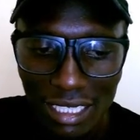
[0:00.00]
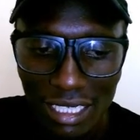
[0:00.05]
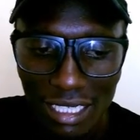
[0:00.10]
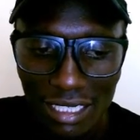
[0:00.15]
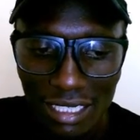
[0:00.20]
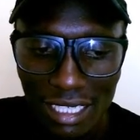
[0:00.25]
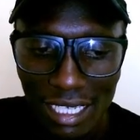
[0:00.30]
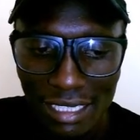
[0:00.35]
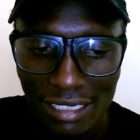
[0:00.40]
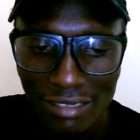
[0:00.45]

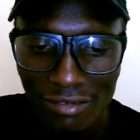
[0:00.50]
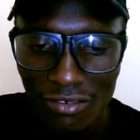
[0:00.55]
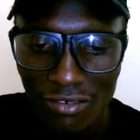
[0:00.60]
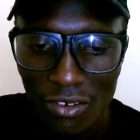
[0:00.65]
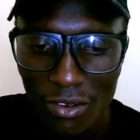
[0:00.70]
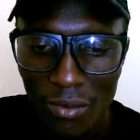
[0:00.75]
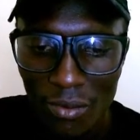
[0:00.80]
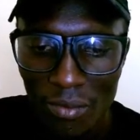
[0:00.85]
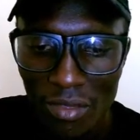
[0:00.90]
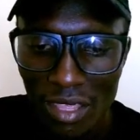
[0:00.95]
just
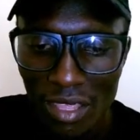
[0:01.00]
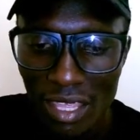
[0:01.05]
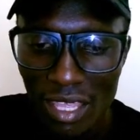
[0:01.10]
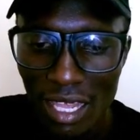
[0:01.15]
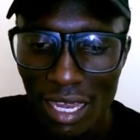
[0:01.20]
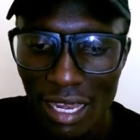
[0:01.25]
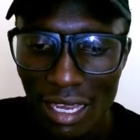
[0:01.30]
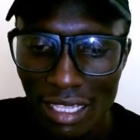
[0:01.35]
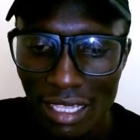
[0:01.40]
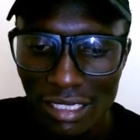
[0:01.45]
from here
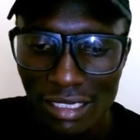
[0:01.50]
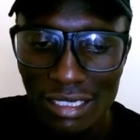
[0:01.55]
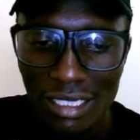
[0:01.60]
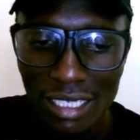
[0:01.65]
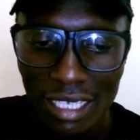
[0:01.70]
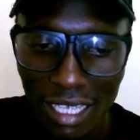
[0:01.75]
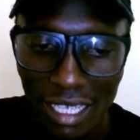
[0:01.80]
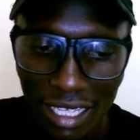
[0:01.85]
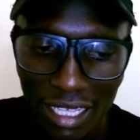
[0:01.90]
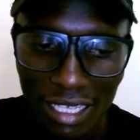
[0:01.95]
list.
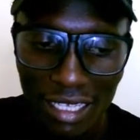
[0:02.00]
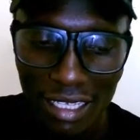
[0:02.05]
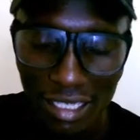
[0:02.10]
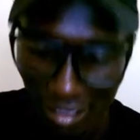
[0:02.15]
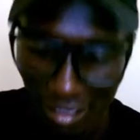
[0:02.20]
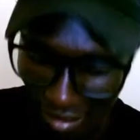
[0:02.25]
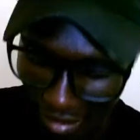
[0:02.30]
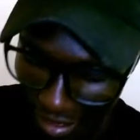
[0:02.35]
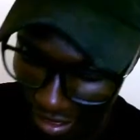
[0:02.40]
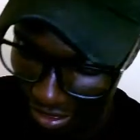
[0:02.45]

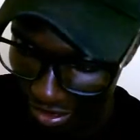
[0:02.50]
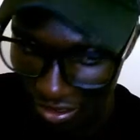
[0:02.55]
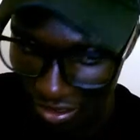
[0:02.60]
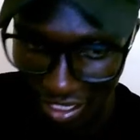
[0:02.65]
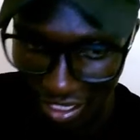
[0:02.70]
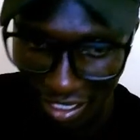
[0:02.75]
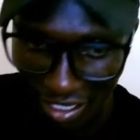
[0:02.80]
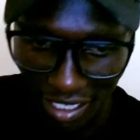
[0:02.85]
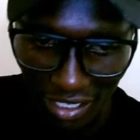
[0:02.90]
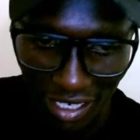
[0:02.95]

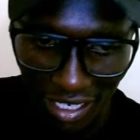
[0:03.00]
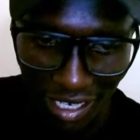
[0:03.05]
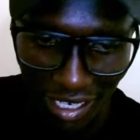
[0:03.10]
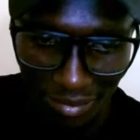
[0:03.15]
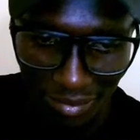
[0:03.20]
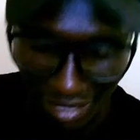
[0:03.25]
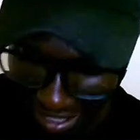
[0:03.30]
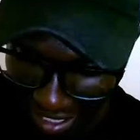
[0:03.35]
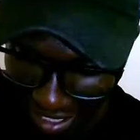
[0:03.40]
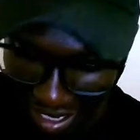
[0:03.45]
Let me
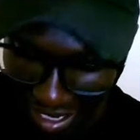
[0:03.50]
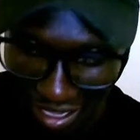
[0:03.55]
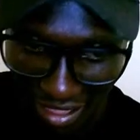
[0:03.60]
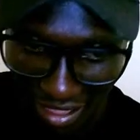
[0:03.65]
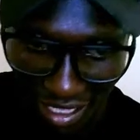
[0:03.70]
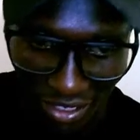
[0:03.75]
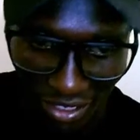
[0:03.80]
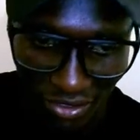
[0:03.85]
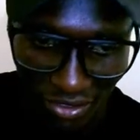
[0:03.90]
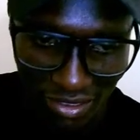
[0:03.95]
run and
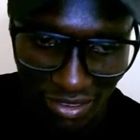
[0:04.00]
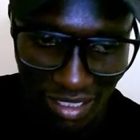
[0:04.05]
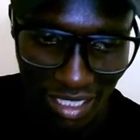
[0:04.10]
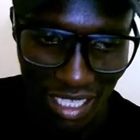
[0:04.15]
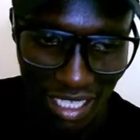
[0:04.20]
then you see